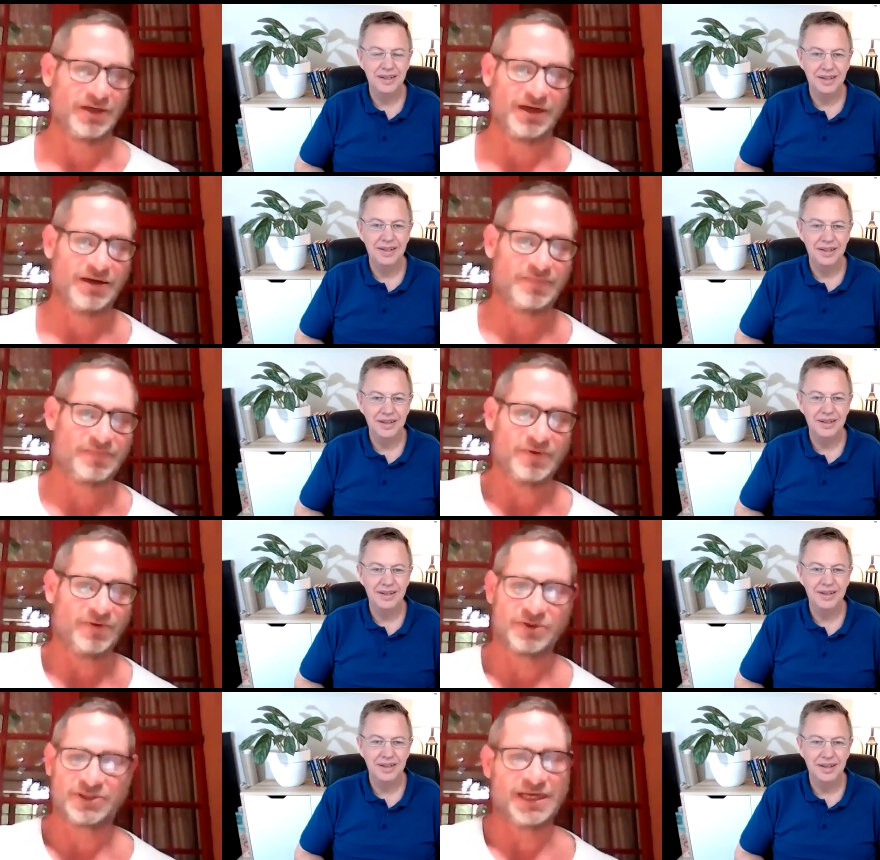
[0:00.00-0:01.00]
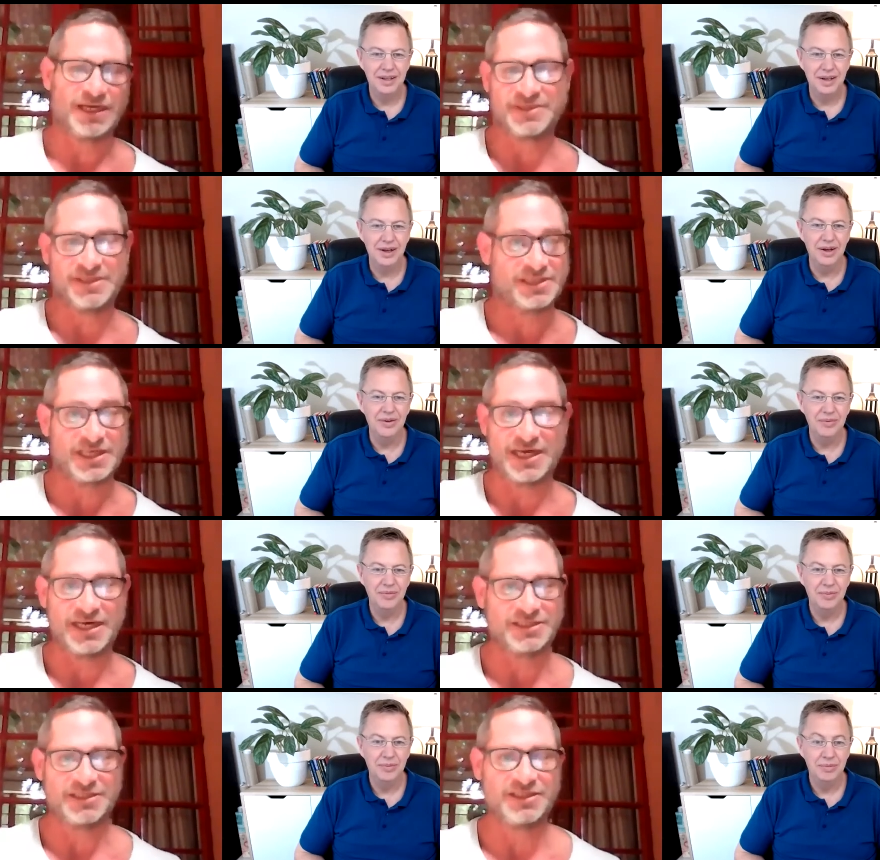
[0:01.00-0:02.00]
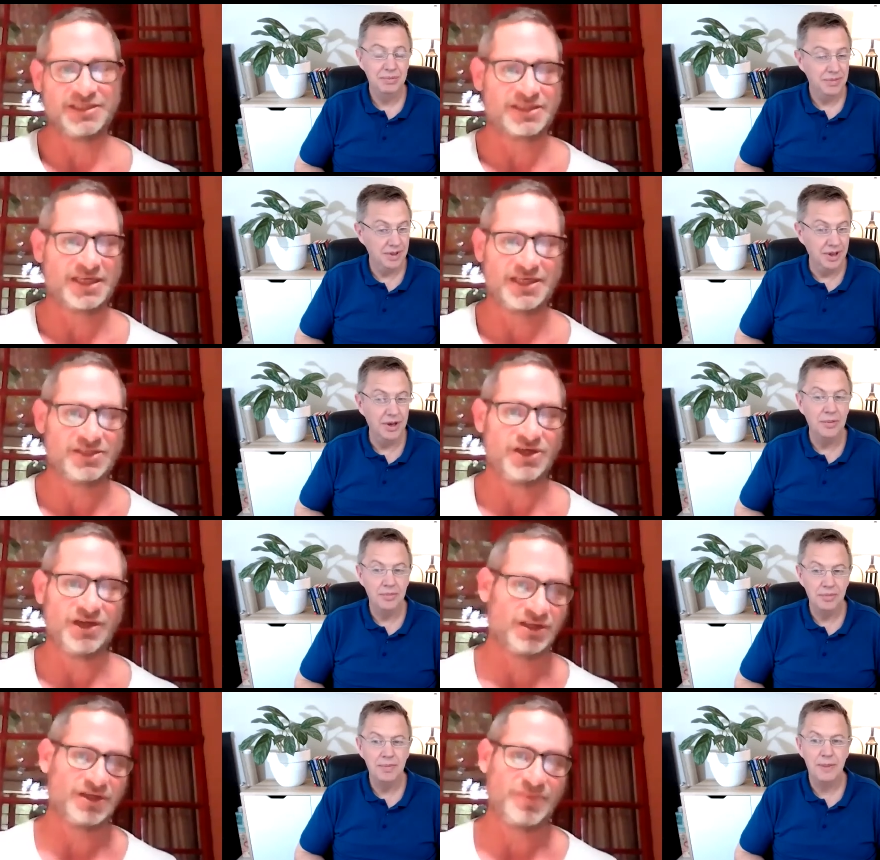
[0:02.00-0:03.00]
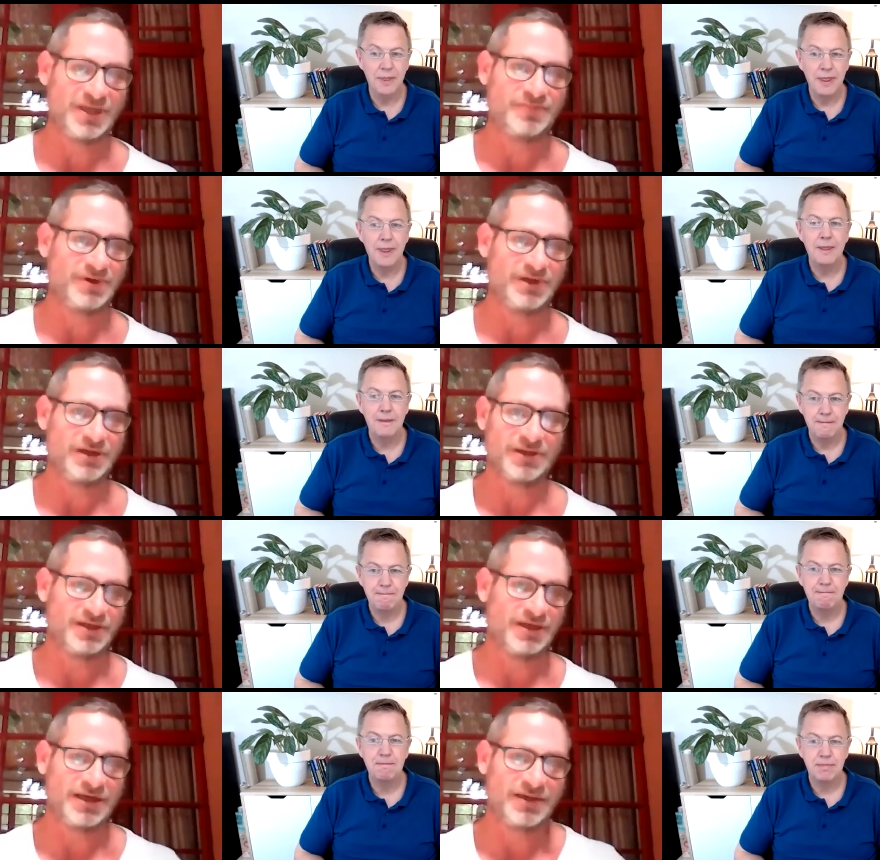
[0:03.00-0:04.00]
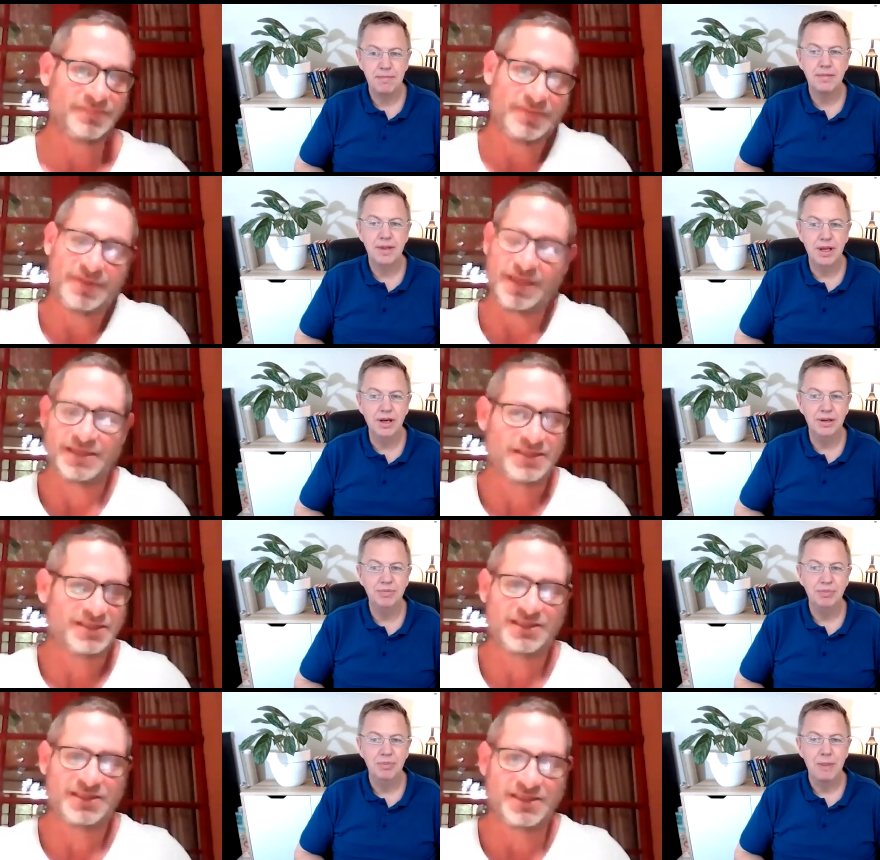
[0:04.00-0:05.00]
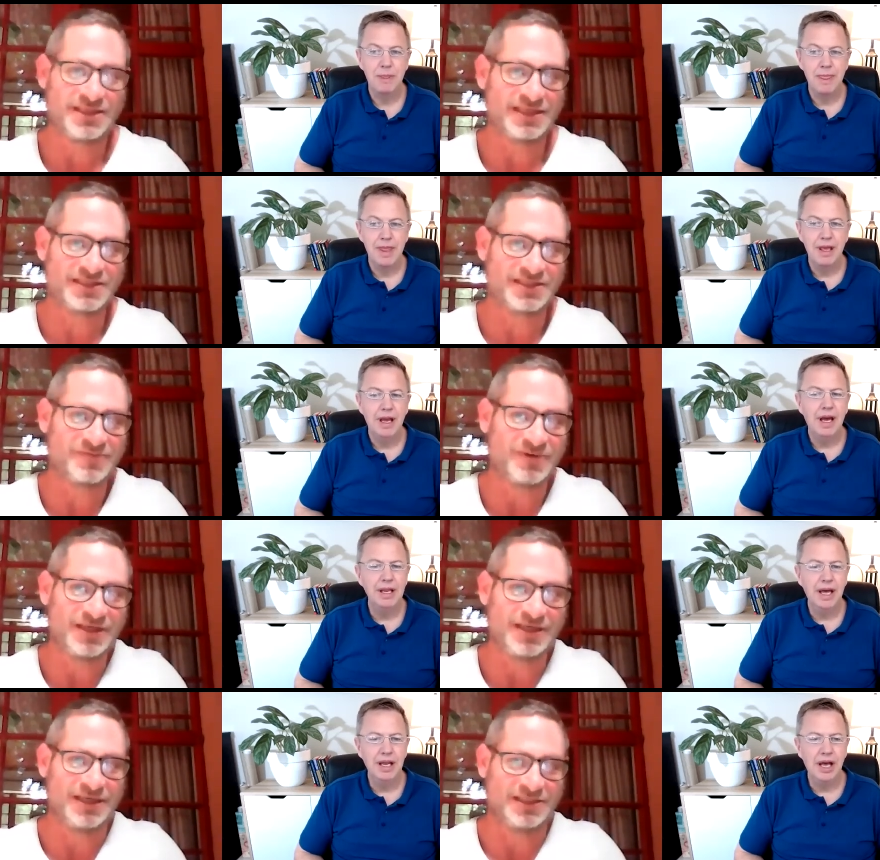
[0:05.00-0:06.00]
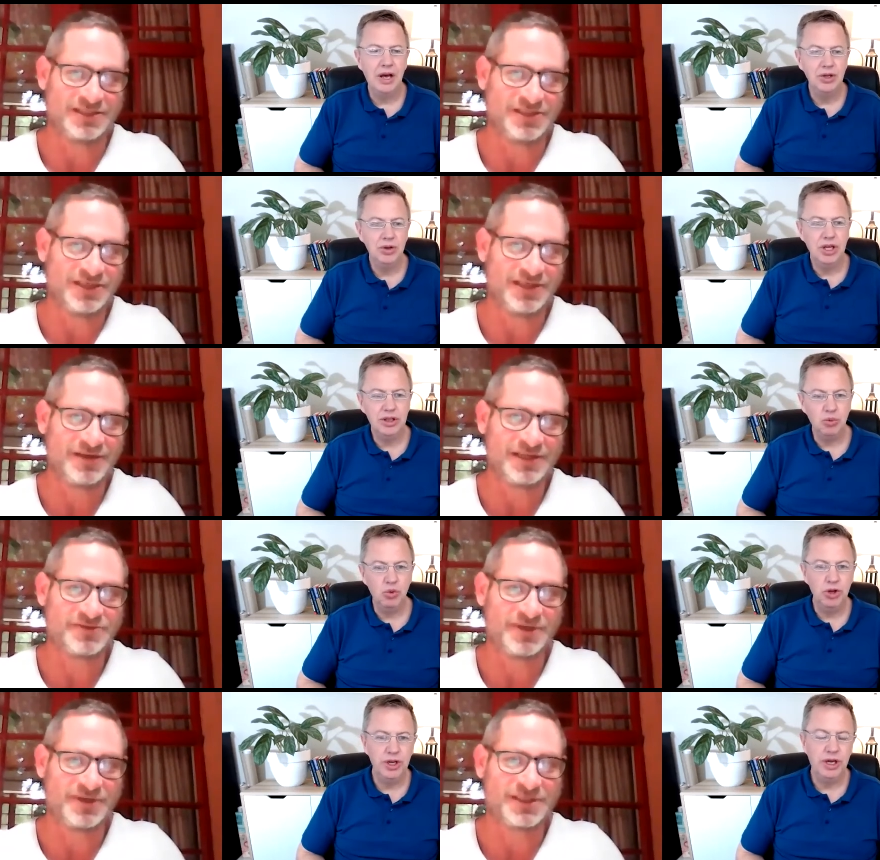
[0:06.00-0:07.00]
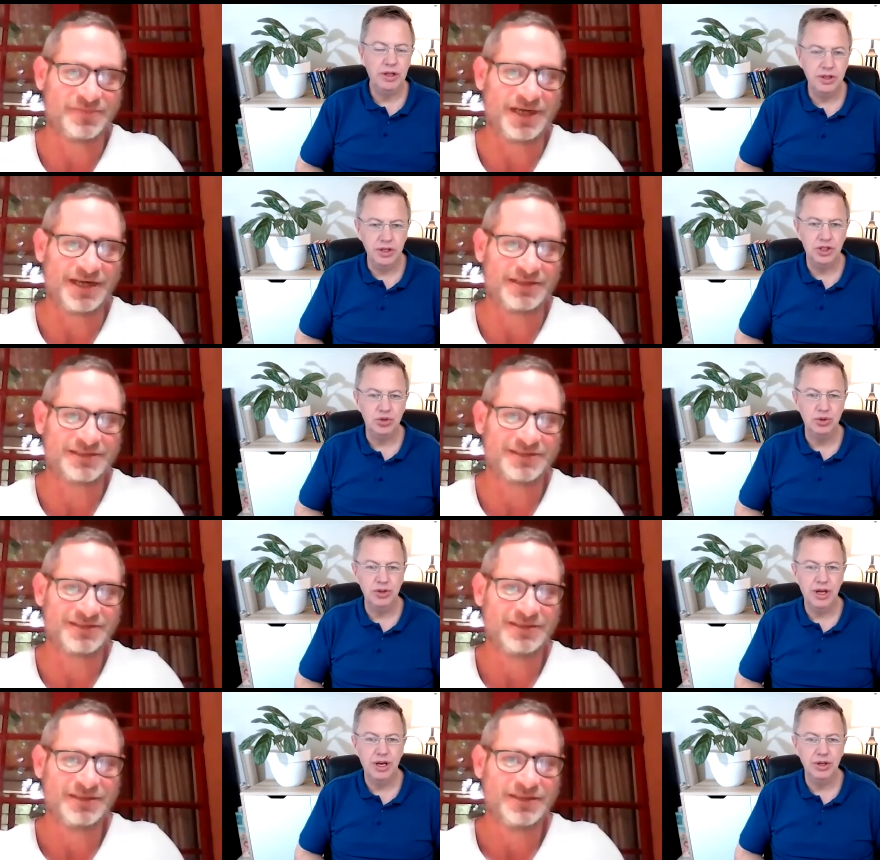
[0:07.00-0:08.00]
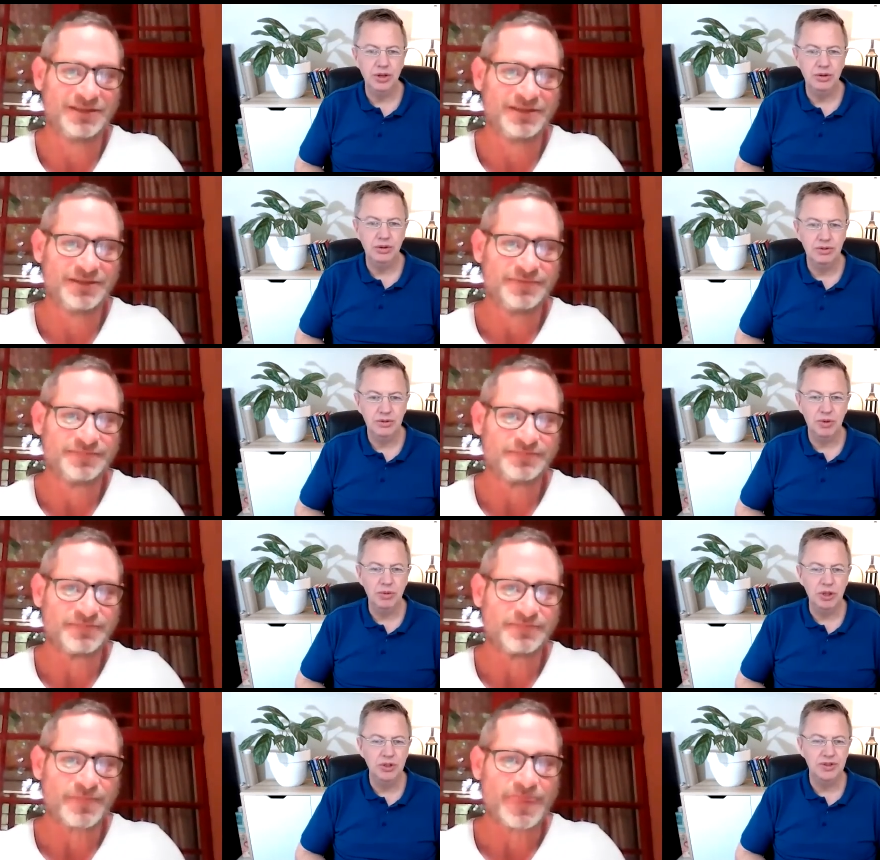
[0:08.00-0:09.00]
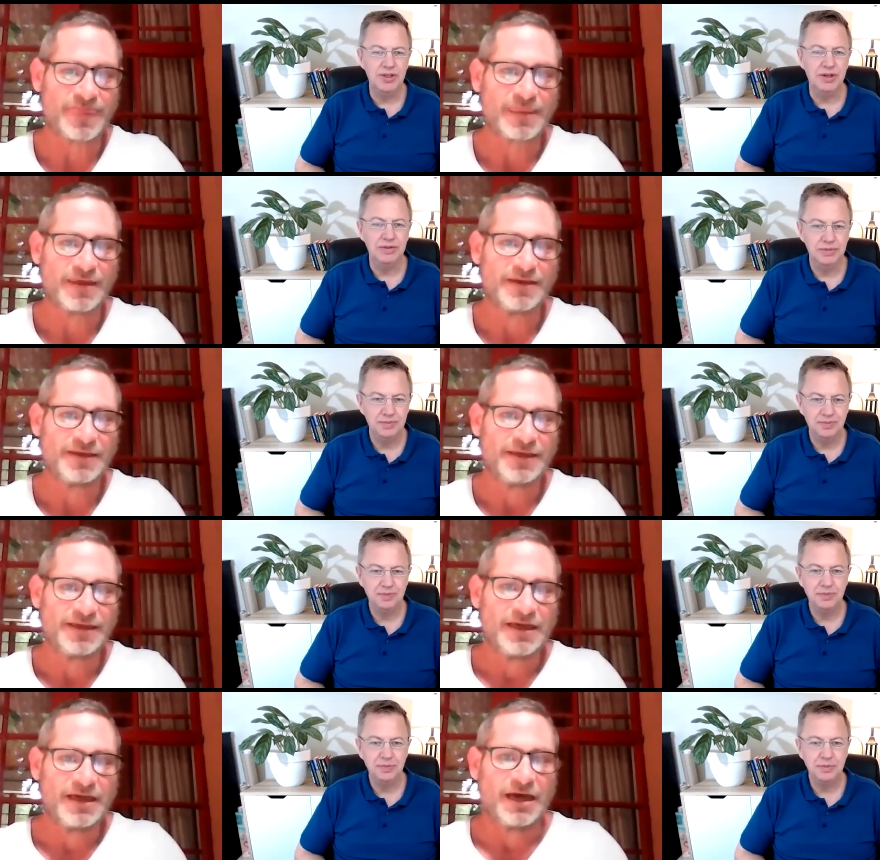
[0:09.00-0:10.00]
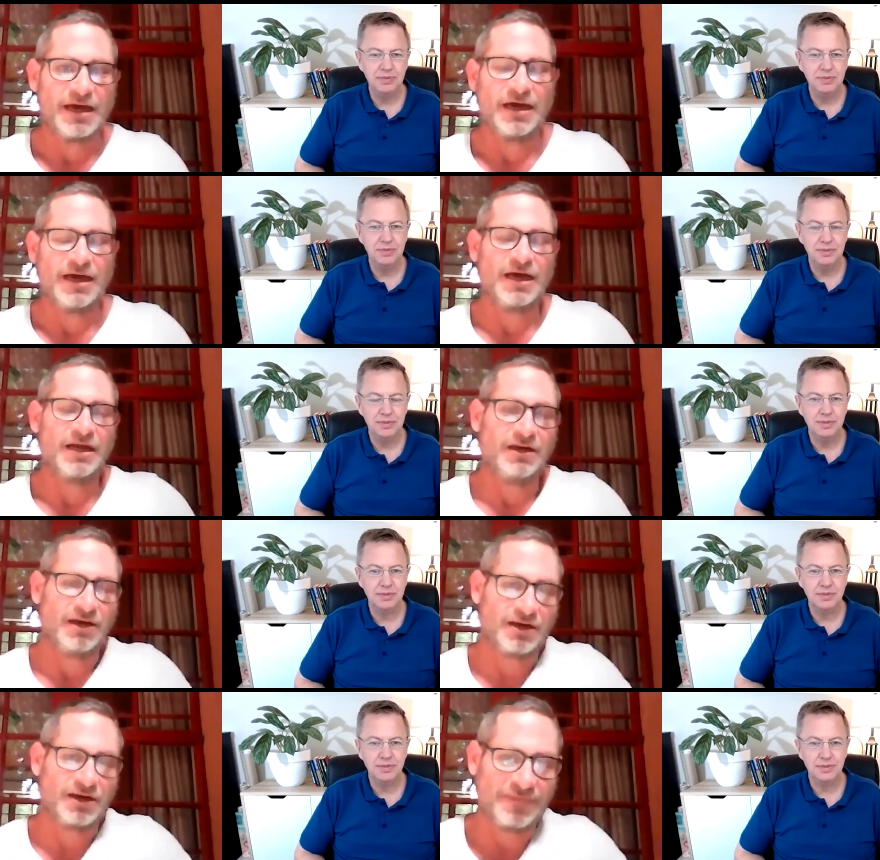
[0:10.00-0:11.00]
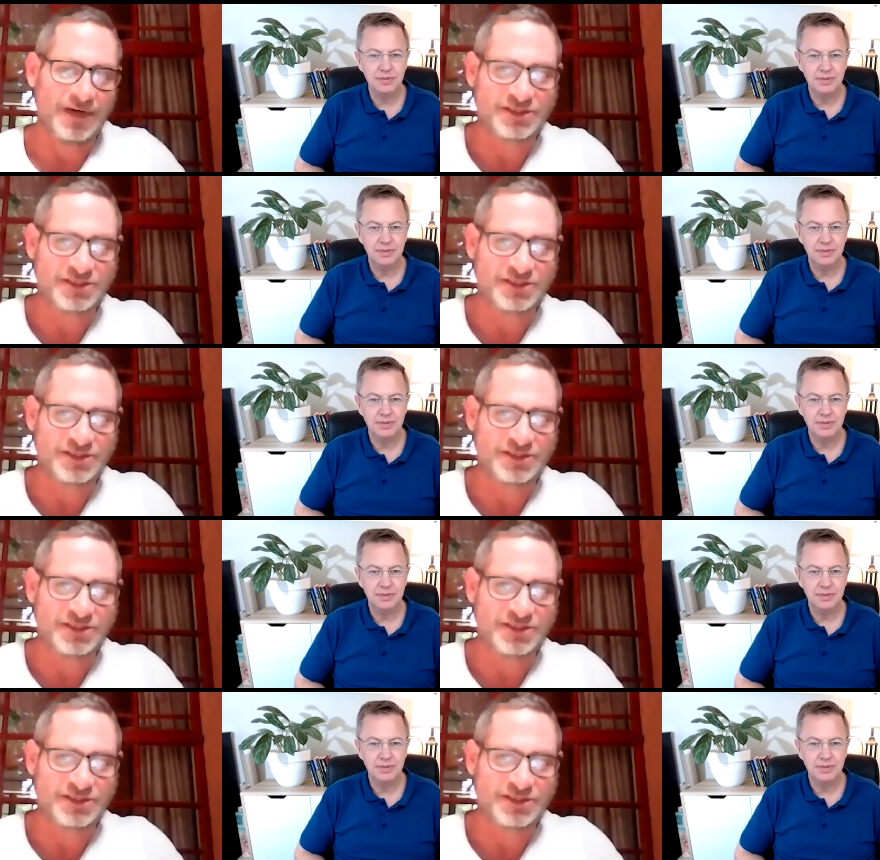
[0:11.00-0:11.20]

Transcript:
Speaker 1: you know, all shapes and sizes, kids, yeah. older people, you know. That's, yeah. that's
Speaker 2: and, and how do you, you know, get the word out there, Shaun? How do you promote yourself?
Speaker 1: Uh, a lot of my